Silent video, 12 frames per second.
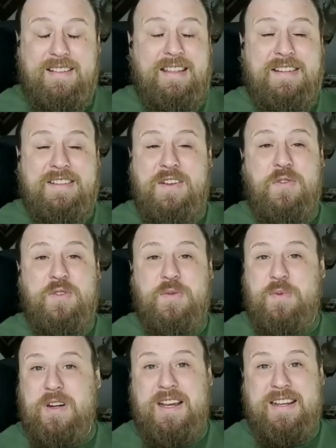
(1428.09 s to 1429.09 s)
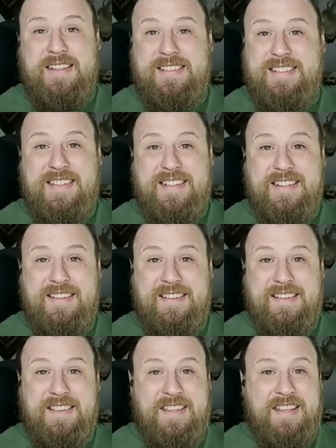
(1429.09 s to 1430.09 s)
it's no surprise
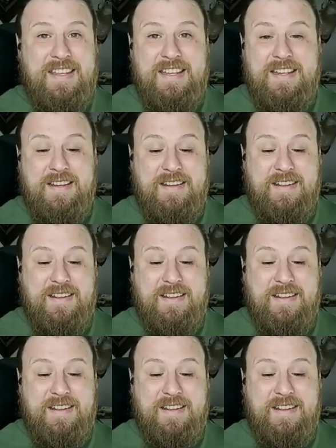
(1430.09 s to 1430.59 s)
the